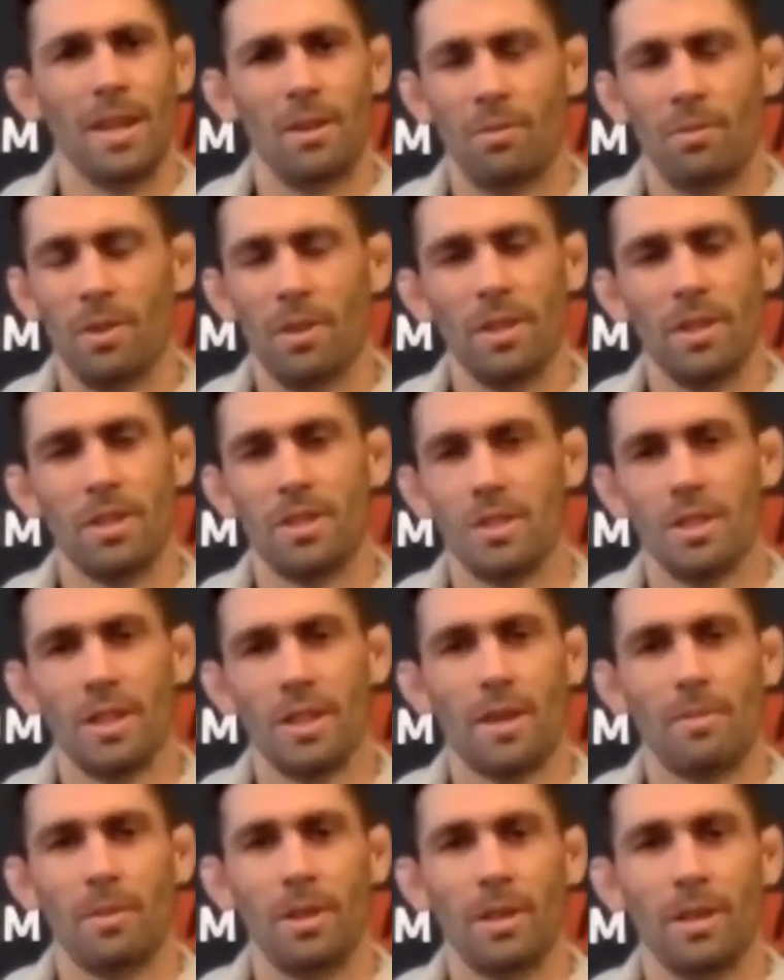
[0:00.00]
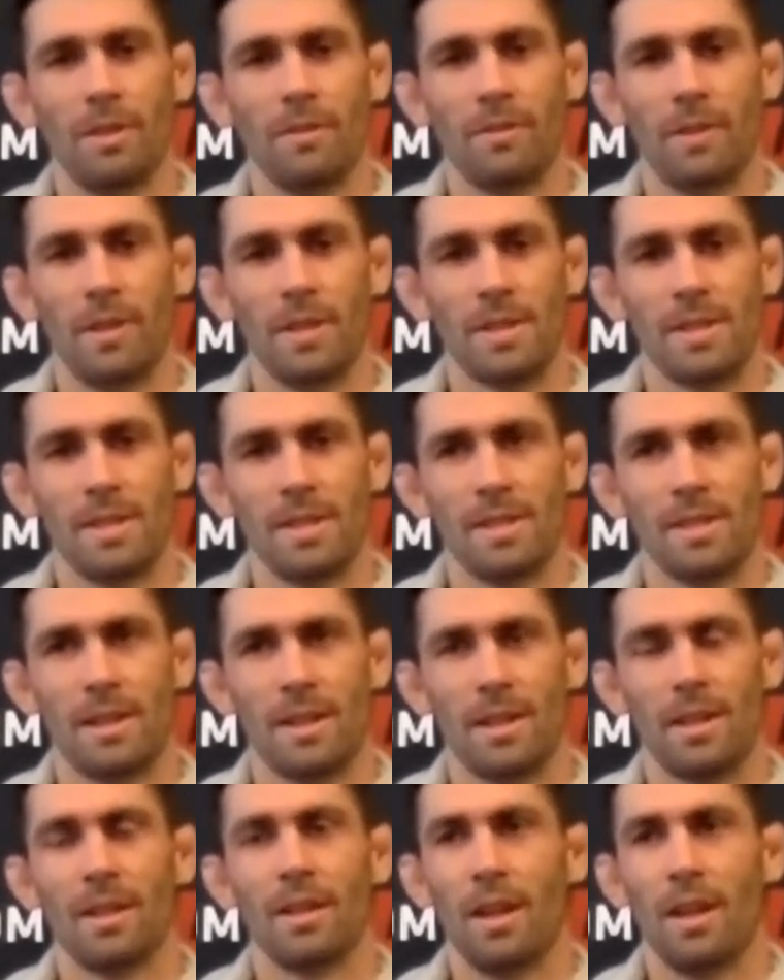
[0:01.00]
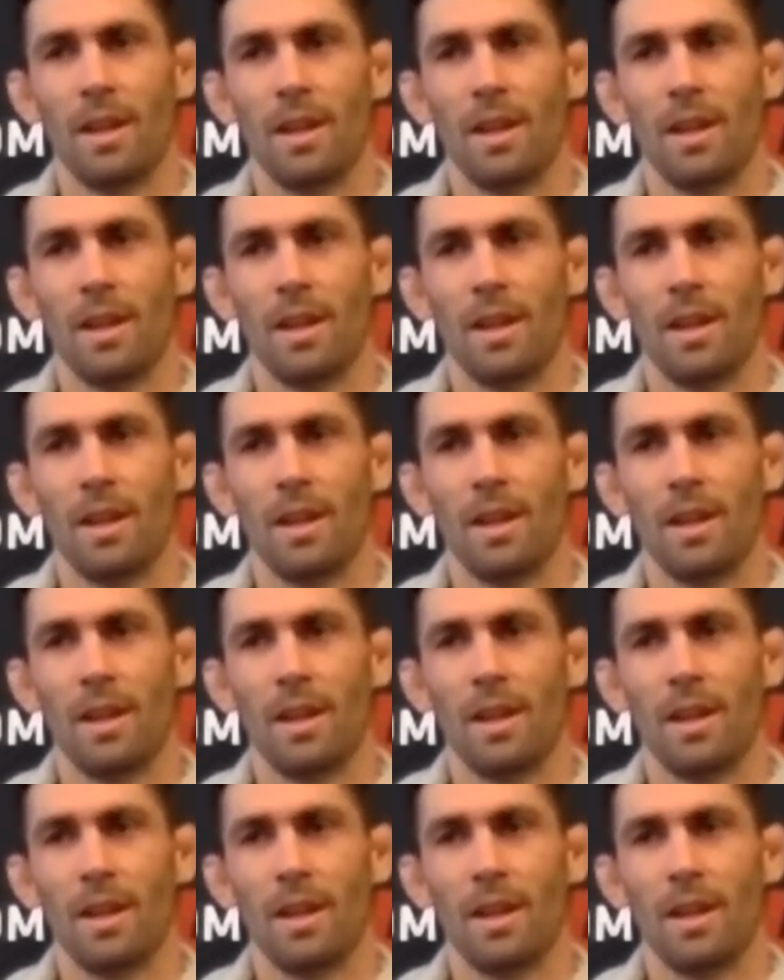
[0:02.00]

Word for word: It really should, I believe. This is uh,